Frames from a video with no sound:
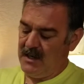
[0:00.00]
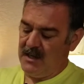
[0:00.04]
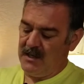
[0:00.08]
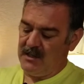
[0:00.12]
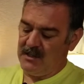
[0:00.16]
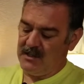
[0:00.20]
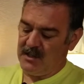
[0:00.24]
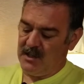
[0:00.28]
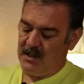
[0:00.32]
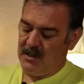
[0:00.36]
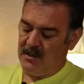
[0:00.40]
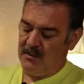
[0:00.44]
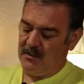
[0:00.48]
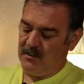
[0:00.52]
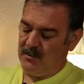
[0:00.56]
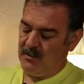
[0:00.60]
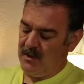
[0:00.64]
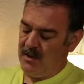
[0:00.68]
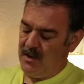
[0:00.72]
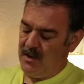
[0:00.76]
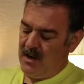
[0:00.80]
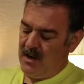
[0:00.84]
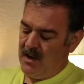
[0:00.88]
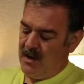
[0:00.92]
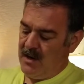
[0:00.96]
So
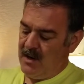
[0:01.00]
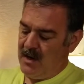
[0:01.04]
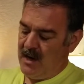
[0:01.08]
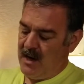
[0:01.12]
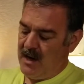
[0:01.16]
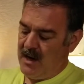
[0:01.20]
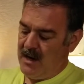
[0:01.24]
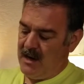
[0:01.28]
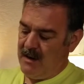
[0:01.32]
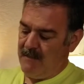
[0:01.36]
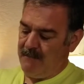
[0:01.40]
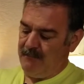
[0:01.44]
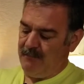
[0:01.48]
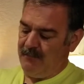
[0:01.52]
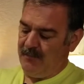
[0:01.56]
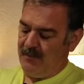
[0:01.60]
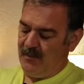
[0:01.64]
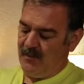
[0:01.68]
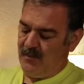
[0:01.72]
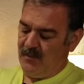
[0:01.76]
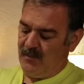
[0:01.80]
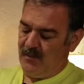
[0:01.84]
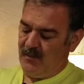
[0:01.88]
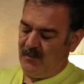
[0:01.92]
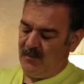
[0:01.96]

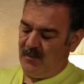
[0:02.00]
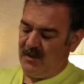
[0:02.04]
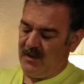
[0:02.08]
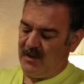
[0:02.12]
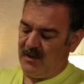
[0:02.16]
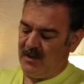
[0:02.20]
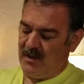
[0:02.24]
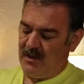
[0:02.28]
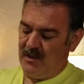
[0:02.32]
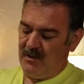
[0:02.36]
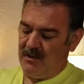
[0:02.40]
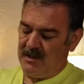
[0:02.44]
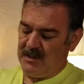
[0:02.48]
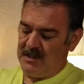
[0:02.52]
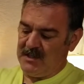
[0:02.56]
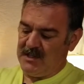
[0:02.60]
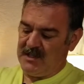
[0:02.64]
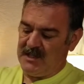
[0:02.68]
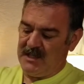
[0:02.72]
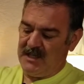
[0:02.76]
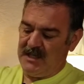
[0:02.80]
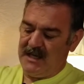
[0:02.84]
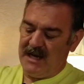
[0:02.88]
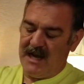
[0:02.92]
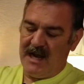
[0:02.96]
you can
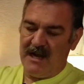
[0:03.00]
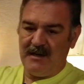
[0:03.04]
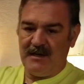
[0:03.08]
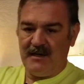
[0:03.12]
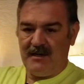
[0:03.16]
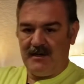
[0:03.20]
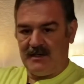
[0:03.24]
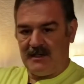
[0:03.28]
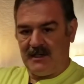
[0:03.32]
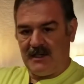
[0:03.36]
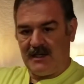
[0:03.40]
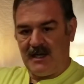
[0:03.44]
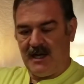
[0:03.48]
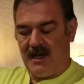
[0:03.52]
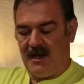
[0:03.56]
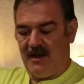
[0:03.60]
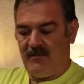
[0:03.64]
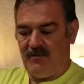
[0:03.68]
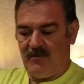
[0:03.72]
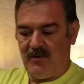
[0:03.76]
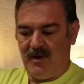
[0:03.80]
see down here at the cuff,